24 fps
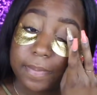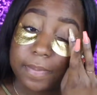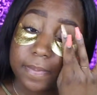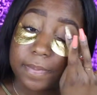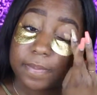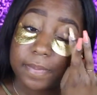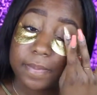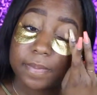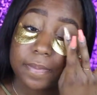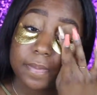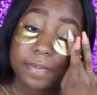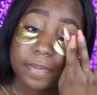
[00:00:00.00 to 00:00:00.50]

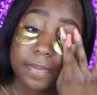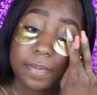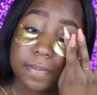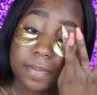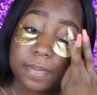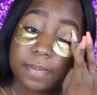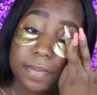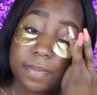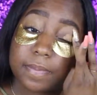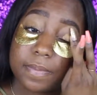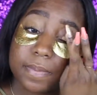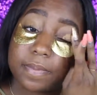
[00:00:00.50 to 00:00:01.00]
because
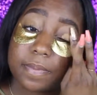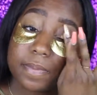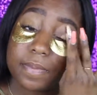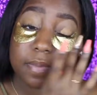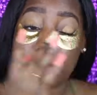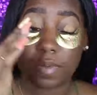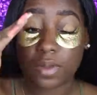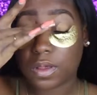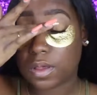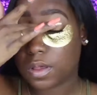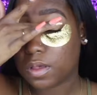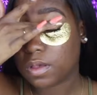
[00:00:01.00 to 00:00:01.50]
I'm going to be
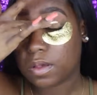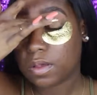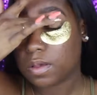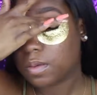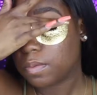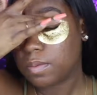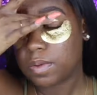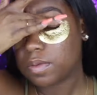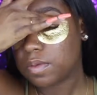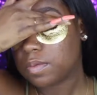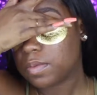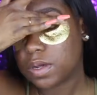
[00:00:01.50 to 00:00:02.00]
using
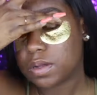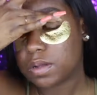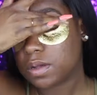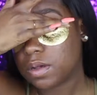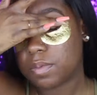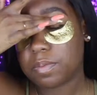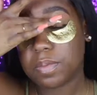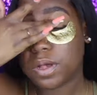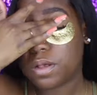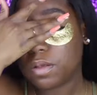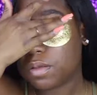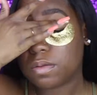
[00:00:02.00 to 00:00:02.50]
some
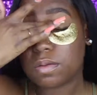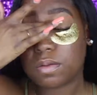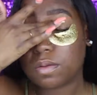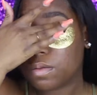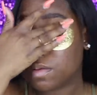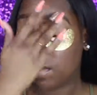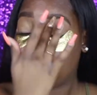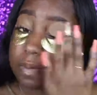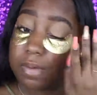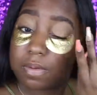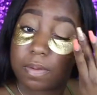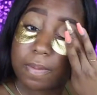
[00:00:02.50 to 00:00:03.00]

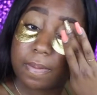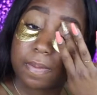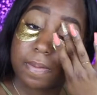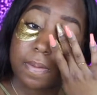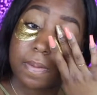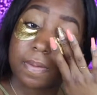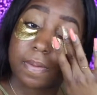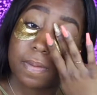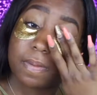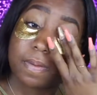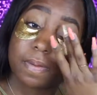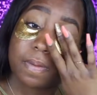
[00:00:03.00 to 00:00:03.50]
actual
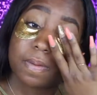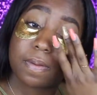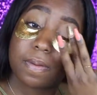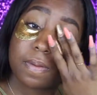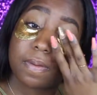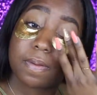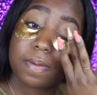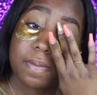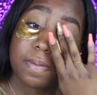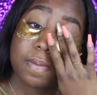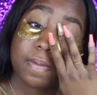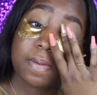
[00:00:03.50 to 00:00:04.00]
colors
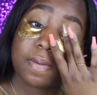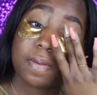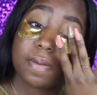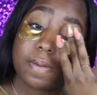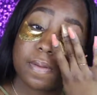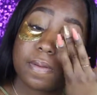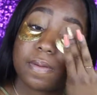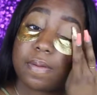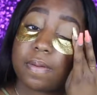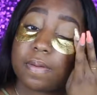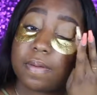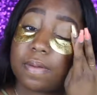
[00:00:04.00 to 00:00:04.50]

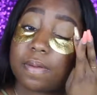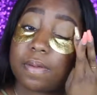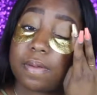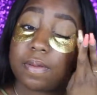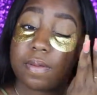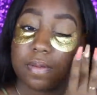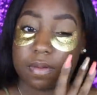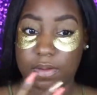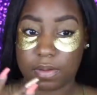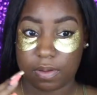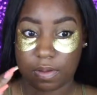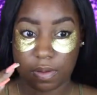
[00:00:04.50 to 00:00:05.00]
today, excuse
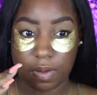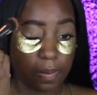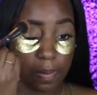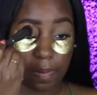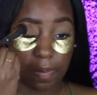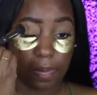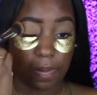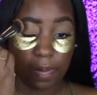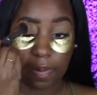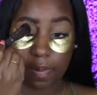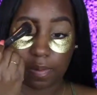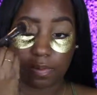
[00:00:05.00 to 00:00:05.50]
me.
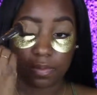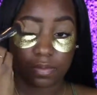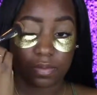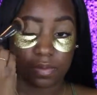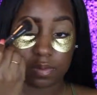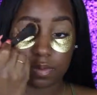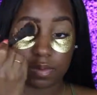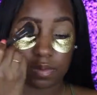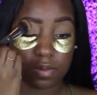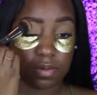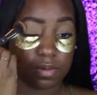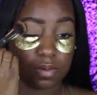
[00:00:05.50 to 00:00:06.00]
So yeah,
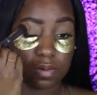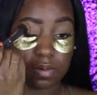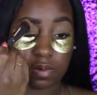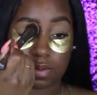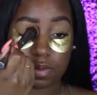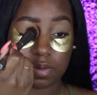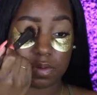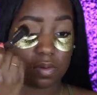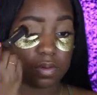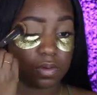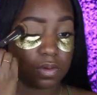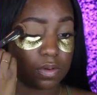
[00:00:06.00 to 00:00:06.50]
and I'm just
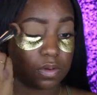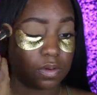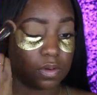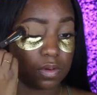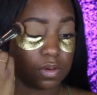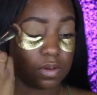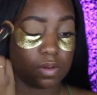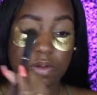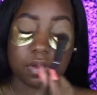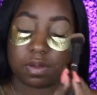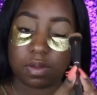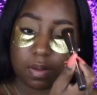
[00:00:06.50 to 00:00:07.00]
going to set that
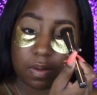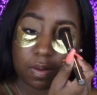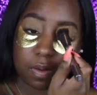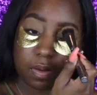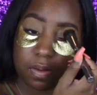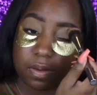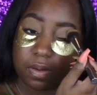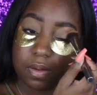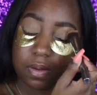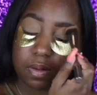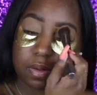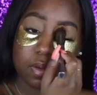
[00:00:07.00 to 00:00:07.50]
with some
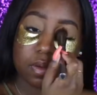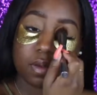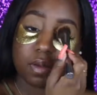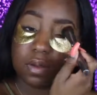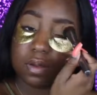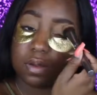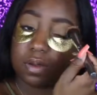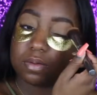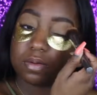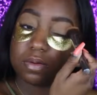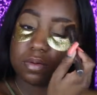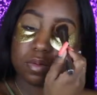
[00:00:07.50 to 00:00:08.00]

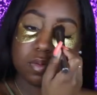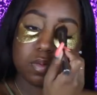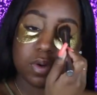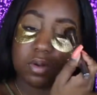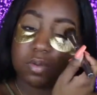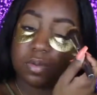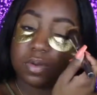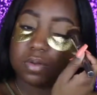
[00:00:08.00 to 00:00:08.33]
translucent powder.